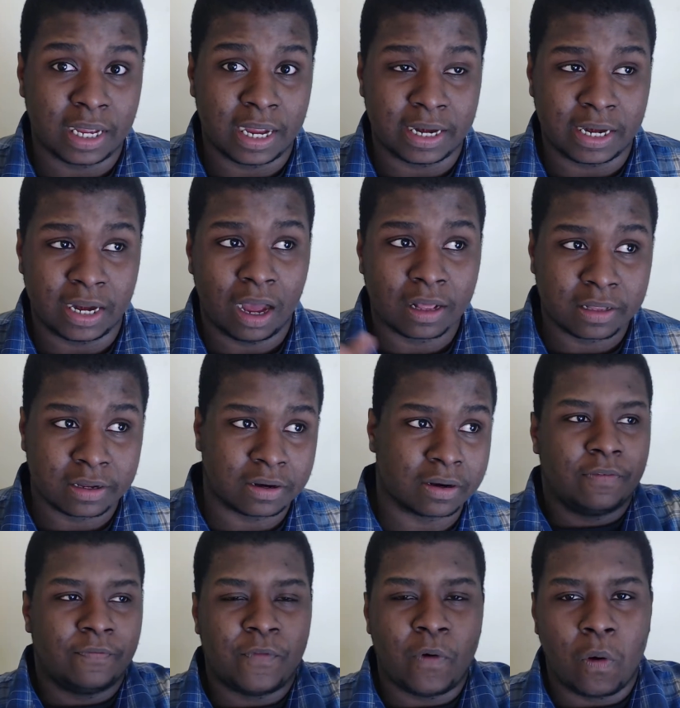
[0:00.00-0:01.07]
and the other
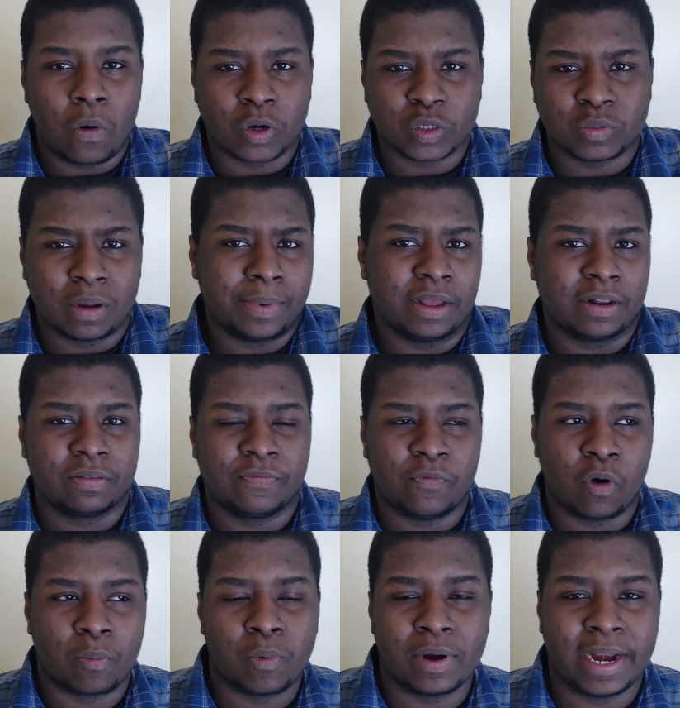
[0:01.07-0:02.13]
4 is probably at
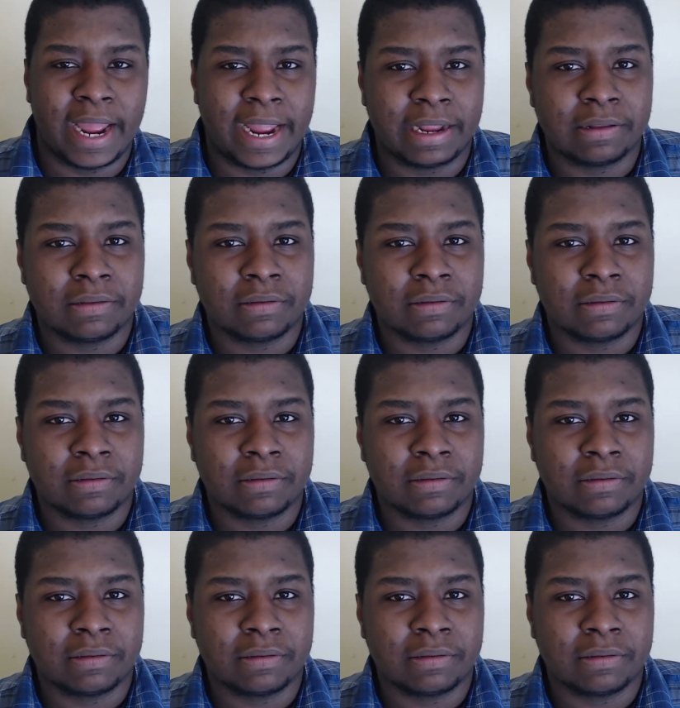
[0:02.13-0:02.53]
4.8